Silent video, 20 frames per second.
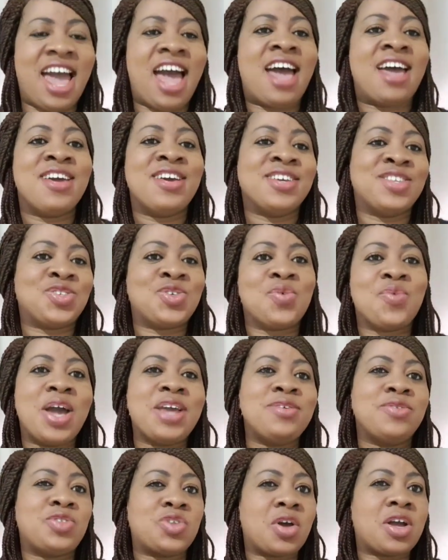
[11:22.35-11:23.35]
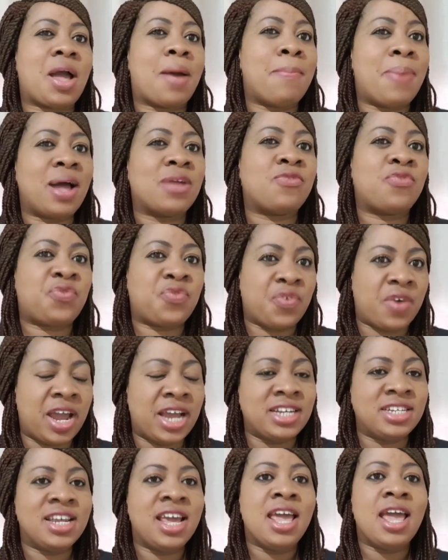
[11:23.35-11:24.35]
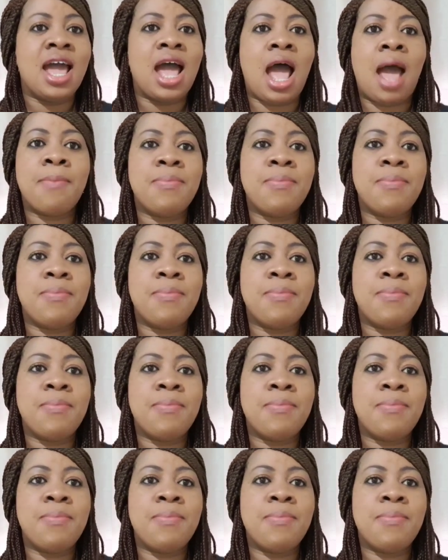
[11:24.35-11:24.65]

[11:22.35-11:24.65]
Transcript: Yeah. So when you talk about friend,